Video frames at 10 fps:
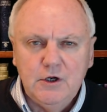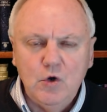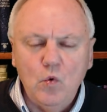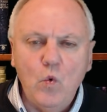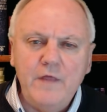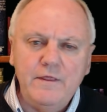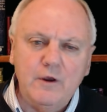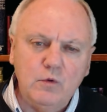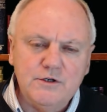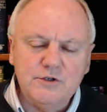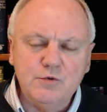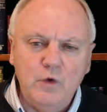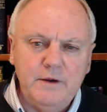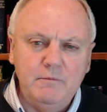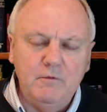When
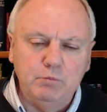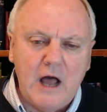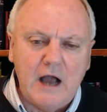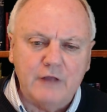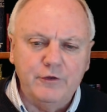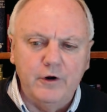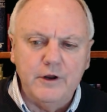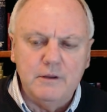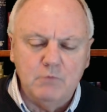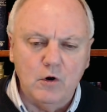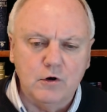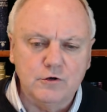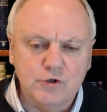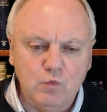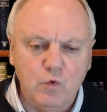Block 30
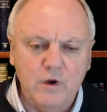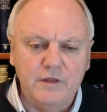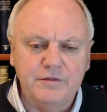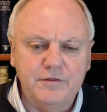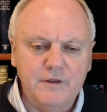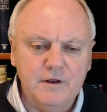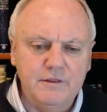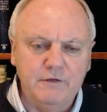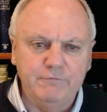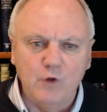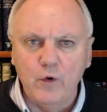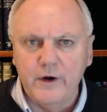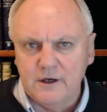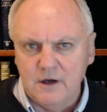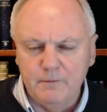merged with the
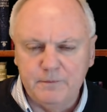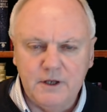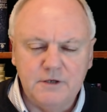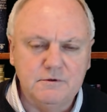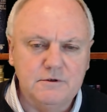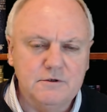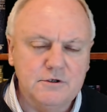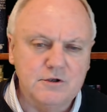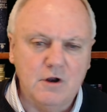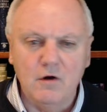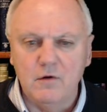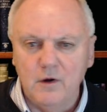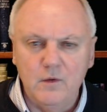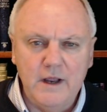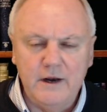flooring company,
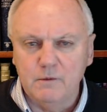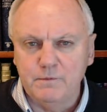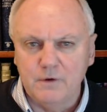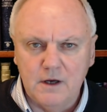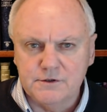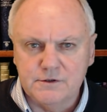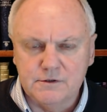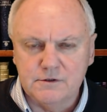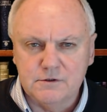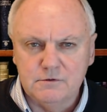Tesoro Enterprises,